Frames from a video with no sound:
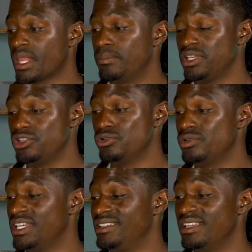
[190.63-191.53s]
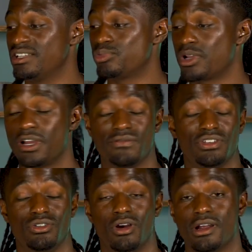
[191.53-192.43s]
but you it does recover
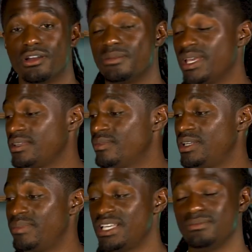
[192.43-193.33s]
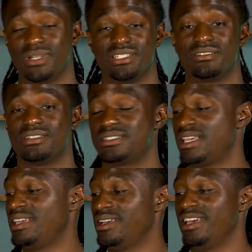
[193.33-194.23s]
you are going to make your money back but it's going to
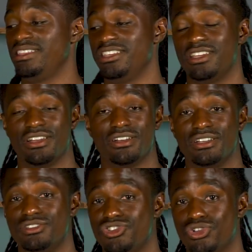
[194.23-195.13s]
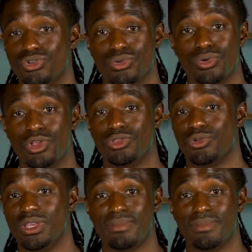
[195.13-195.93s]
take a year two three,